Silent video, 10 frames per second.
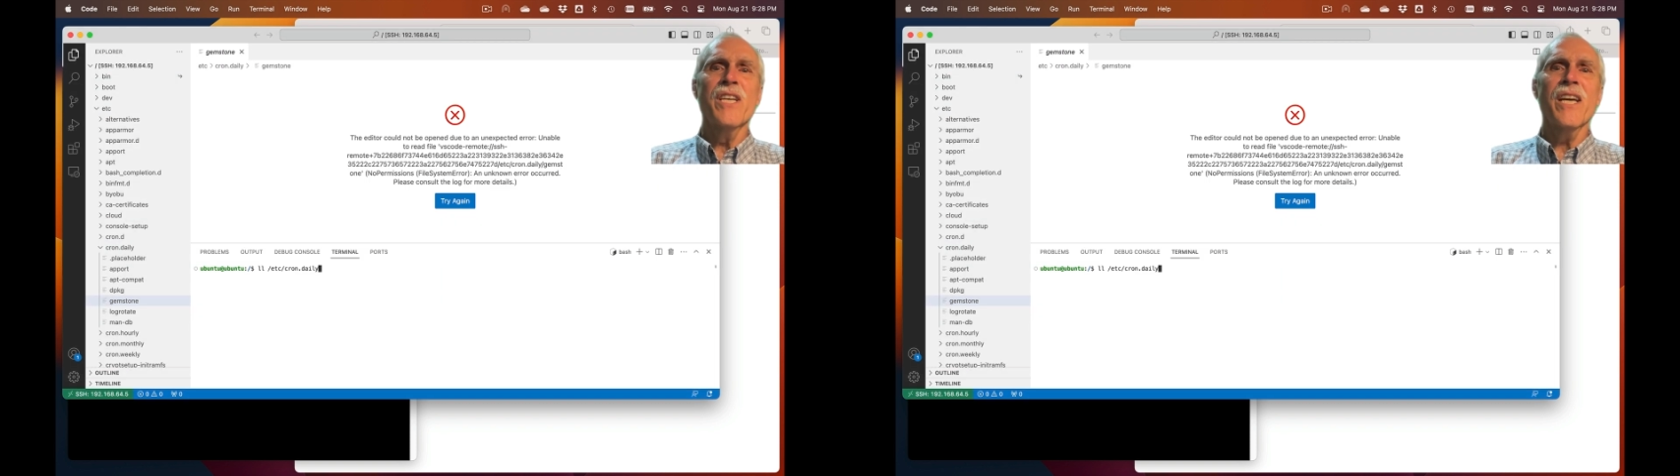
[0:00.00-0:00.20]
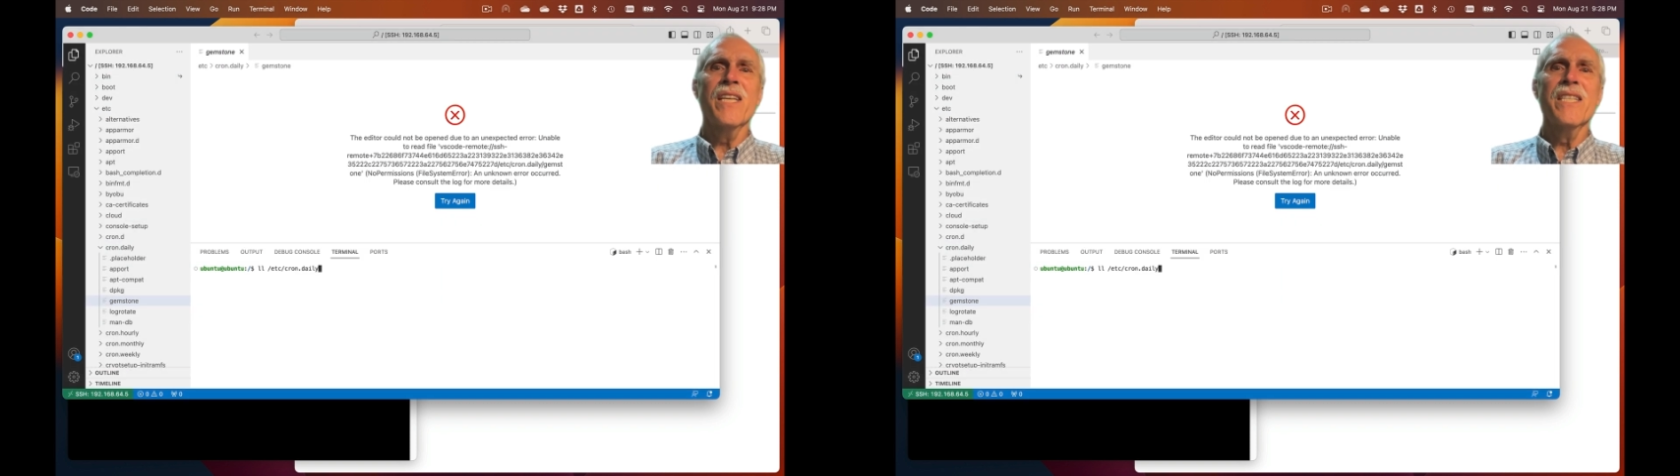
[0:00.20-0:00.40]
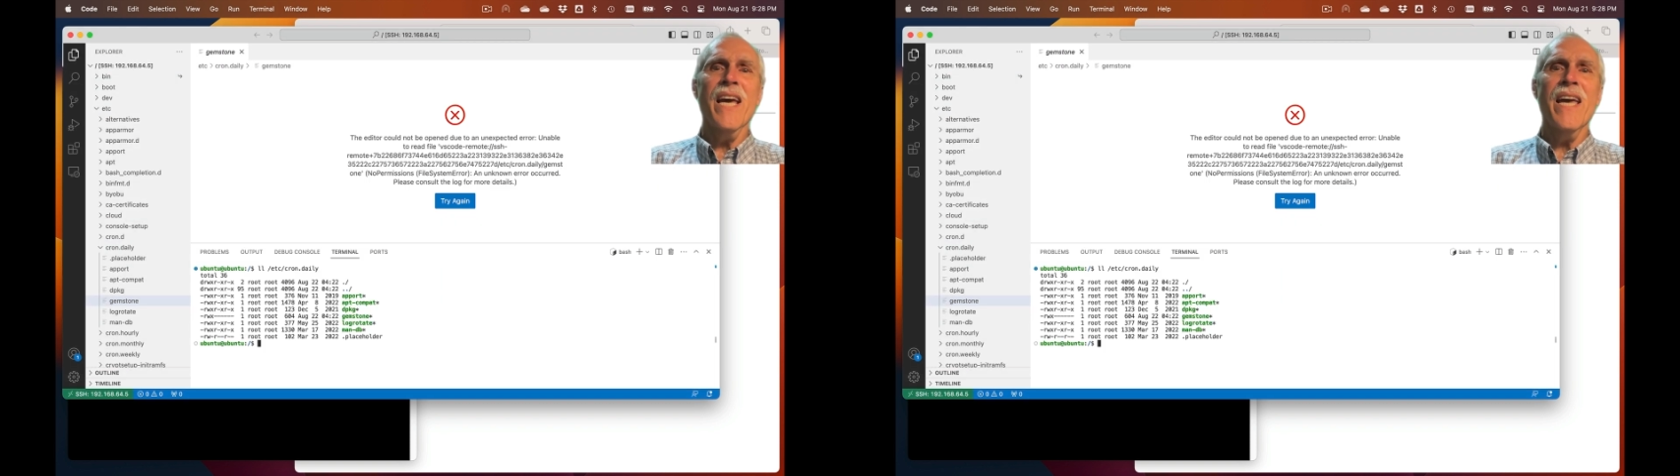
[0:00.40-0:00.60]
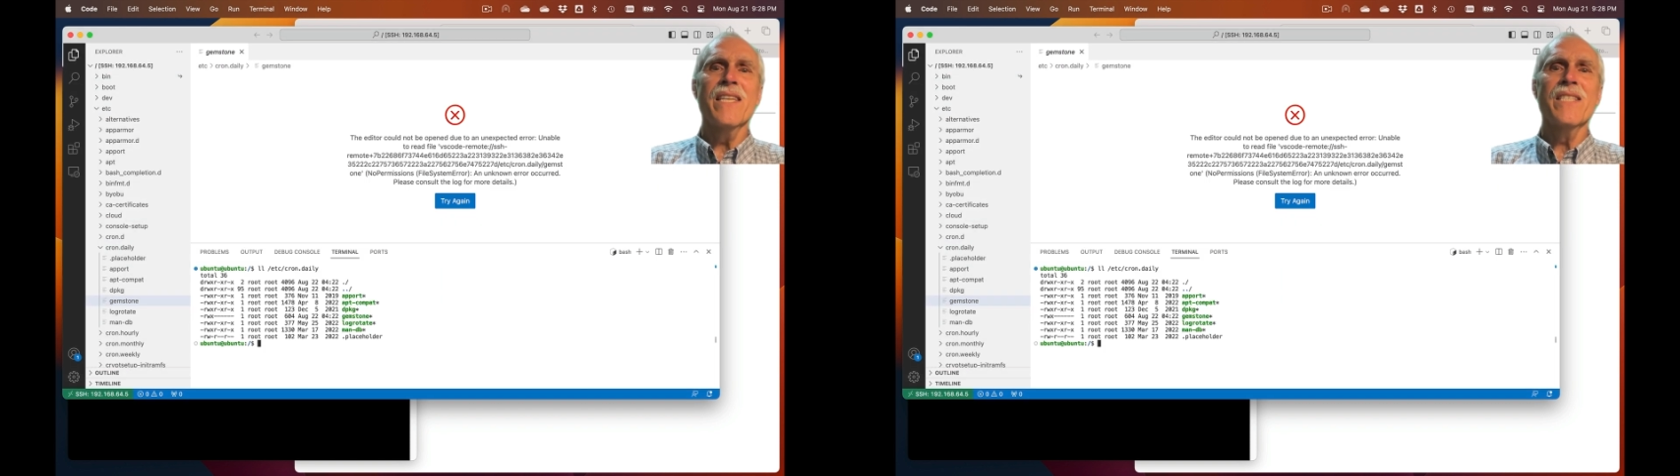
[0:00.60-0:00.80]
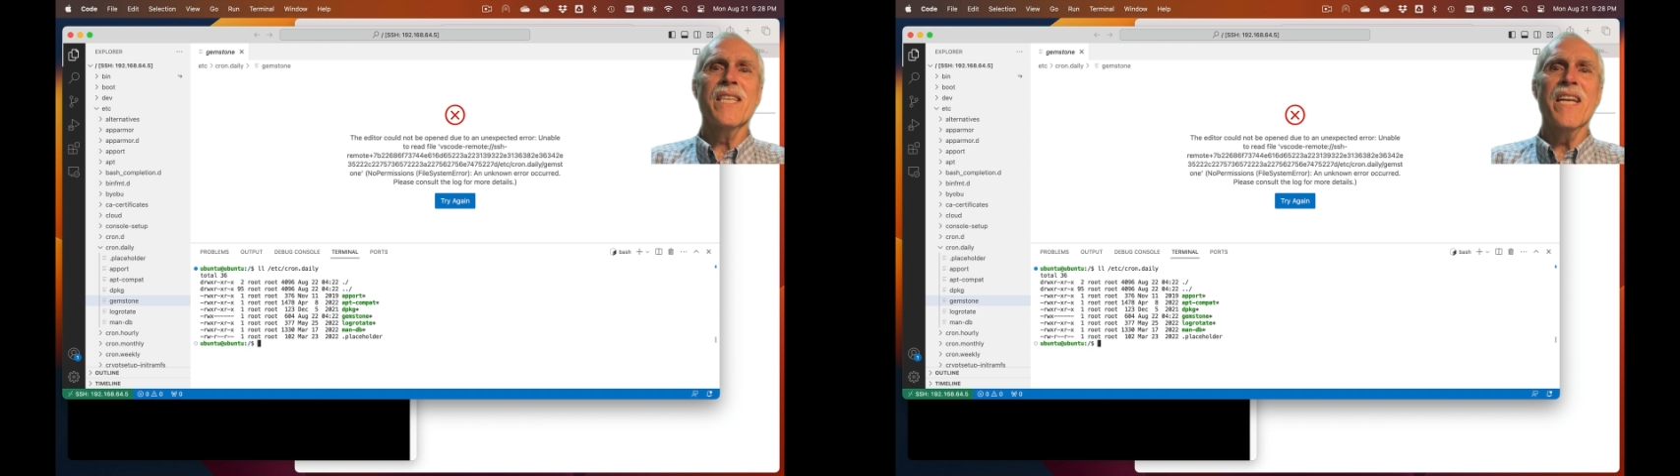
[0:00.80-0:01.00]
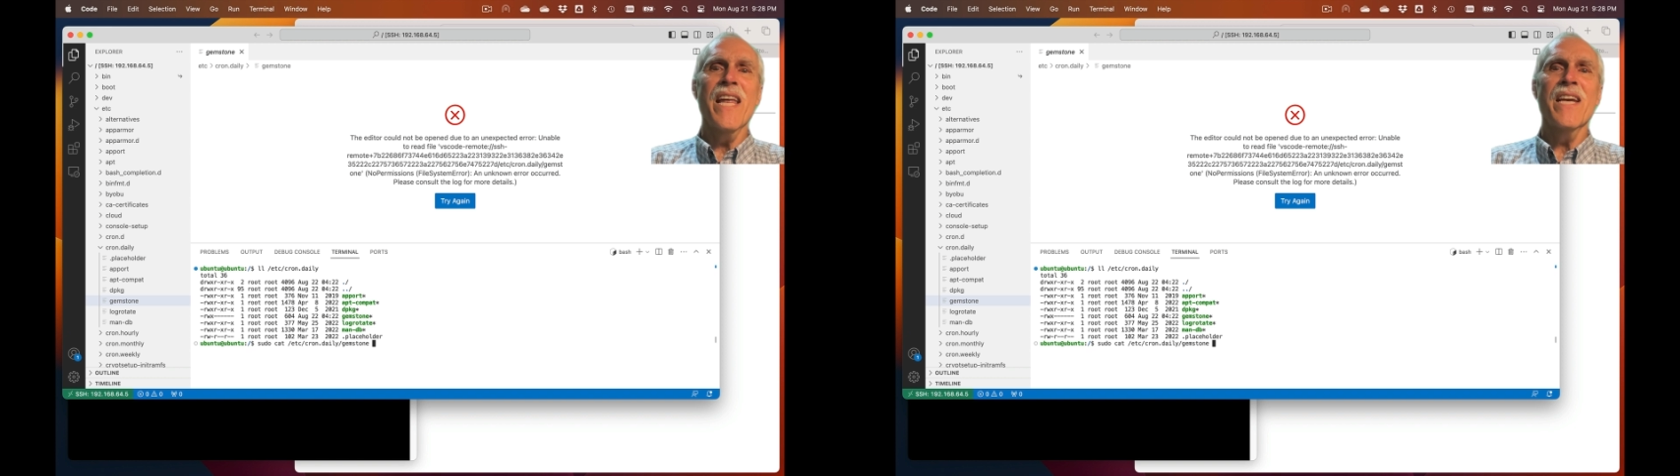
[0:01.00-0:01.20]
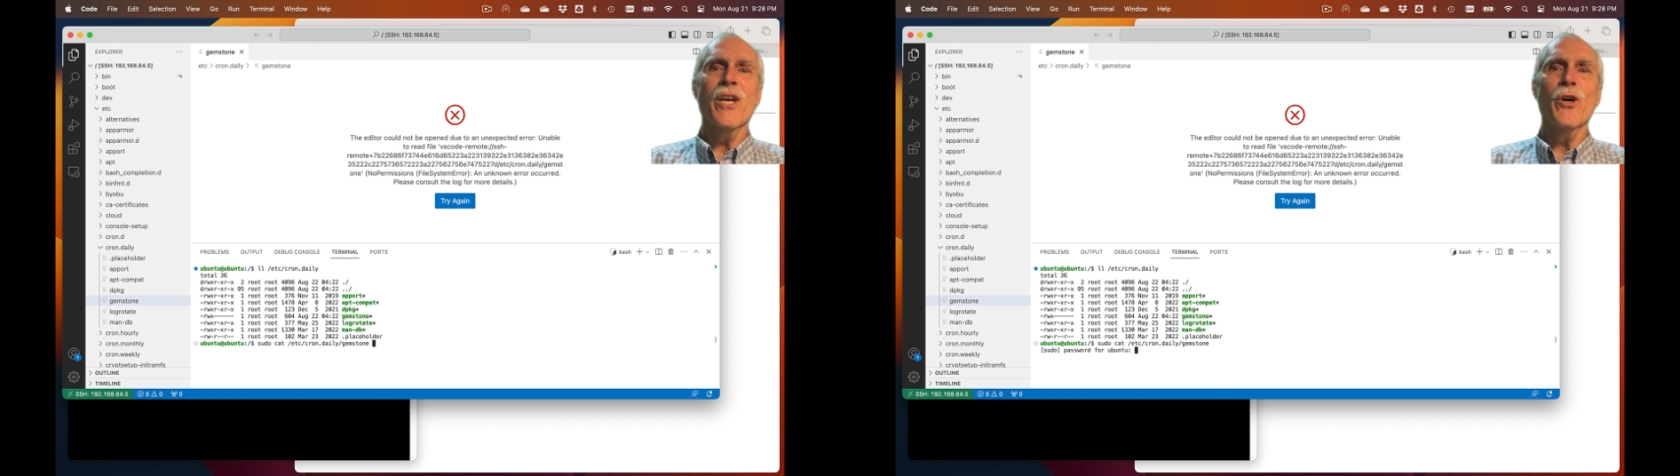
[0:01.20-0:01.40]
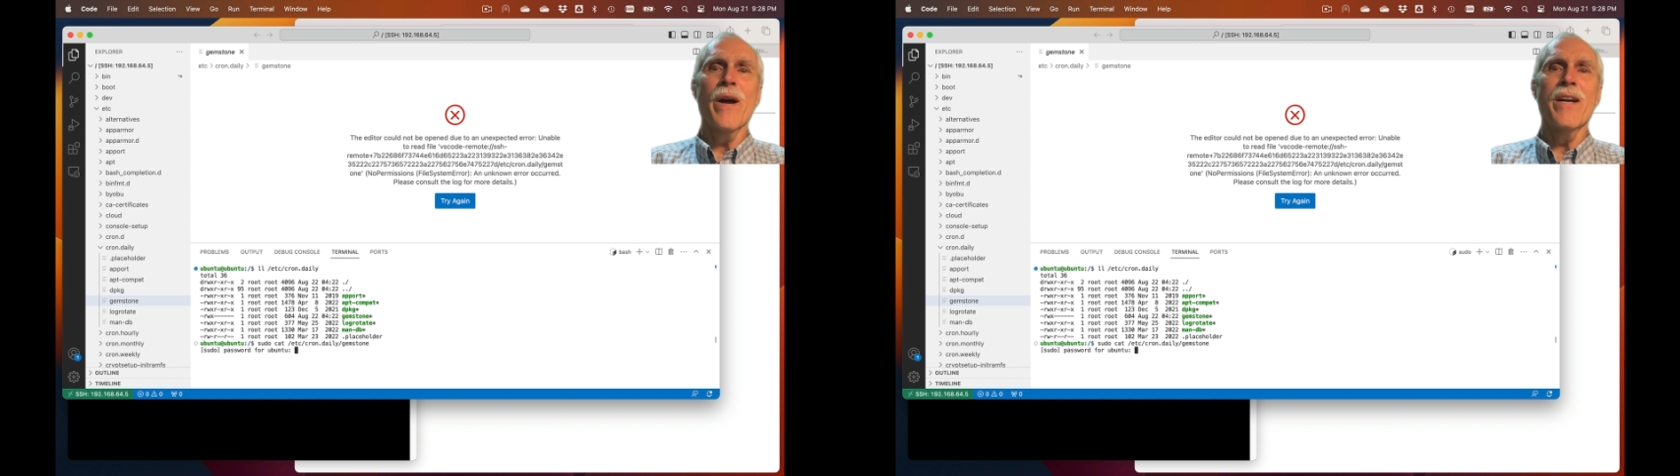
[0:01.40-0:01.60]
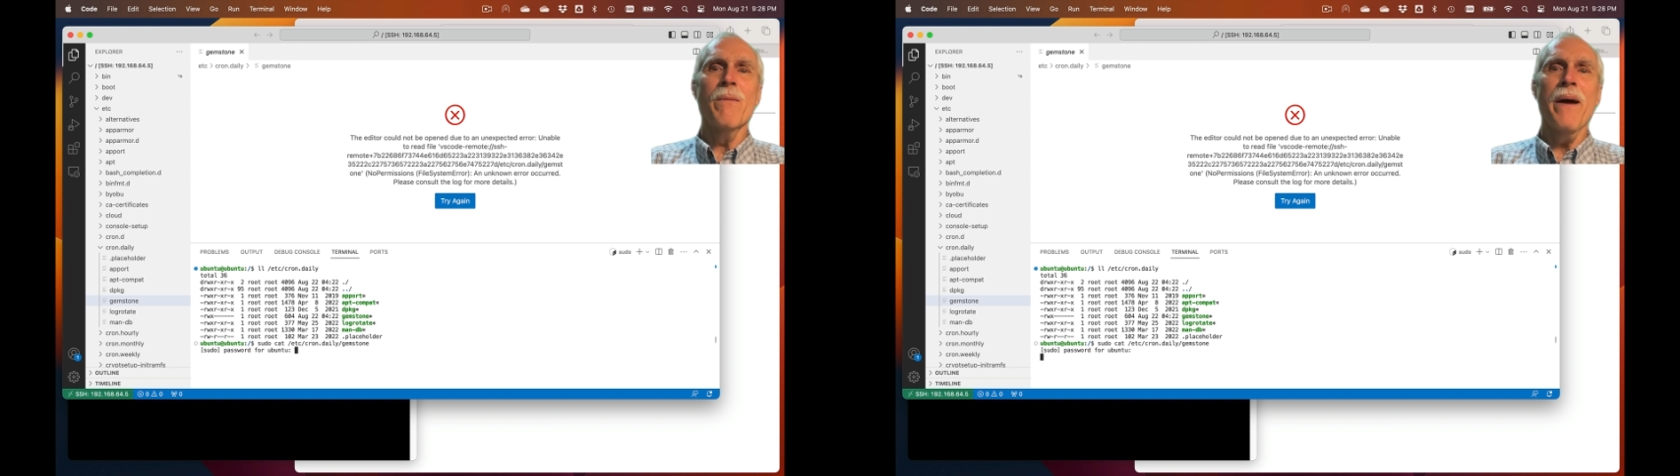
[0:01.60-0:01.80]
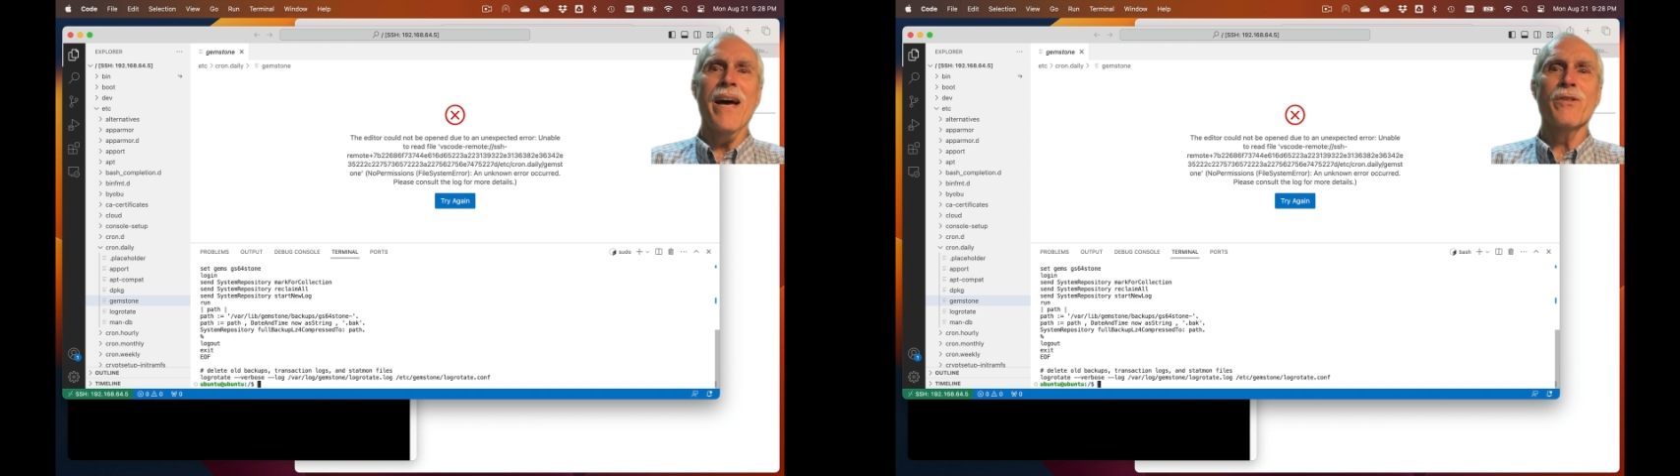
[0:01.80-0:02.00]
it contains the data curator
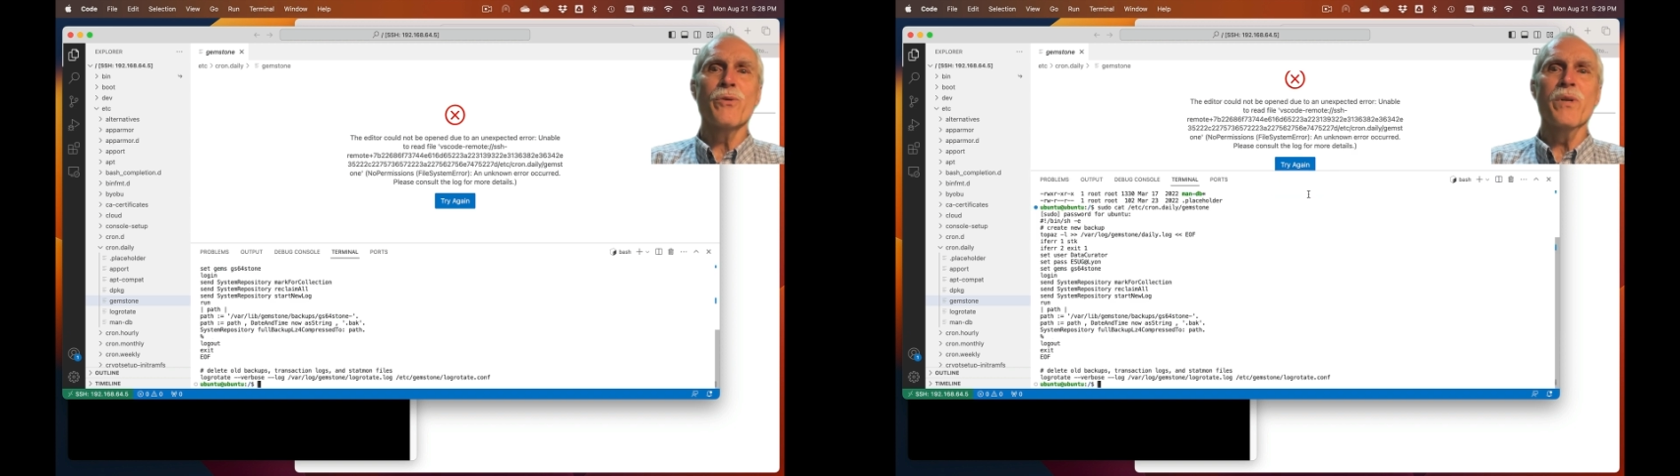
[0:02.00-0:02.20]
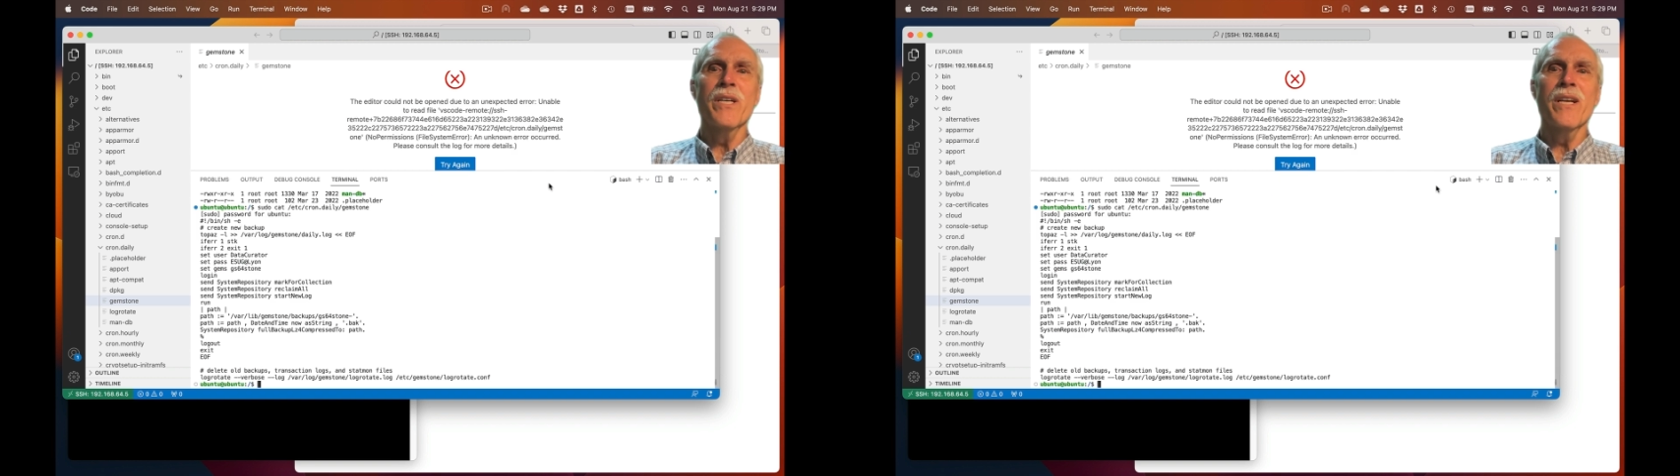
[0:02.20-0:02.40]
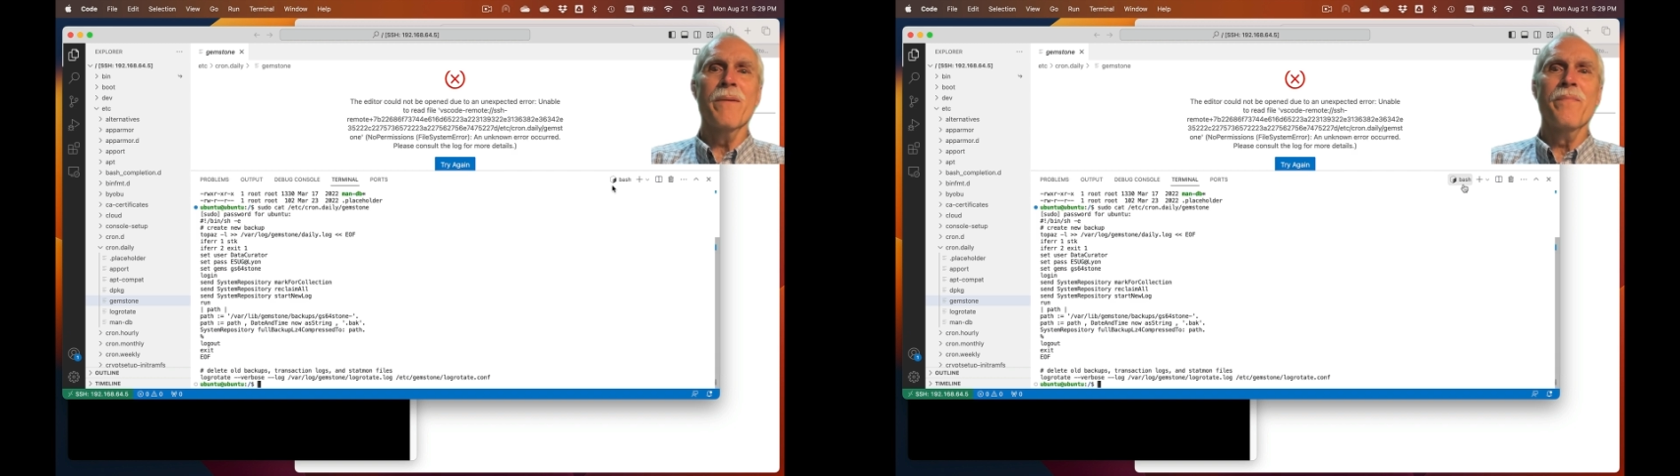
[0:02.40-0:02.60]
password.